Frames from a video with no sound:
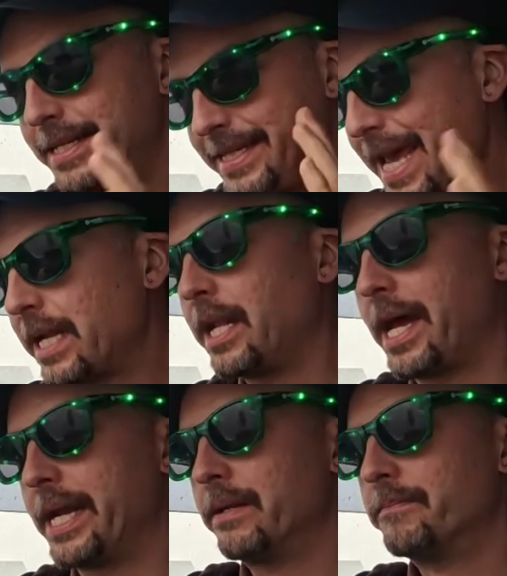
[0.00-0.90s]

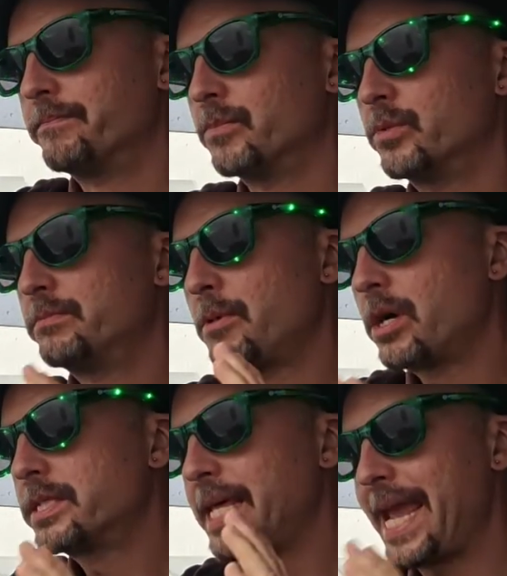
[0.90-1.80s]
deadline was
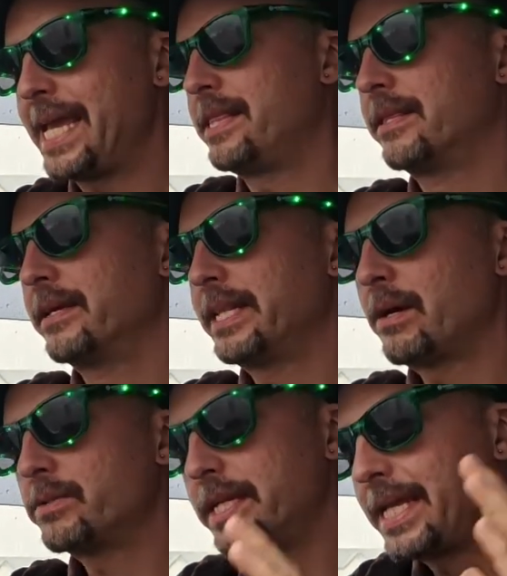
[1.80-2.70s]
March the 8th. And
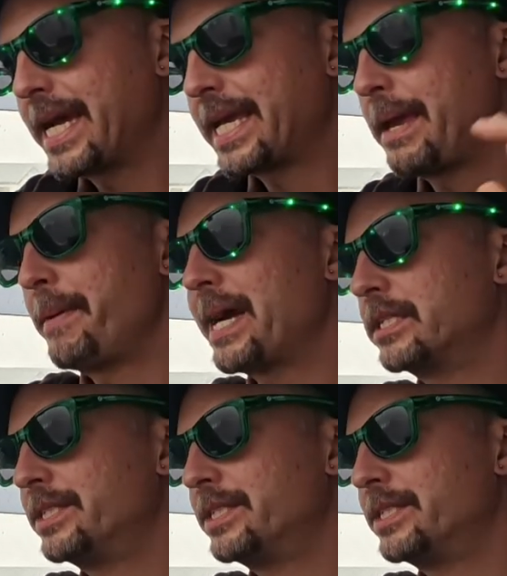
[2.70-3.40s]
that was the day I came back to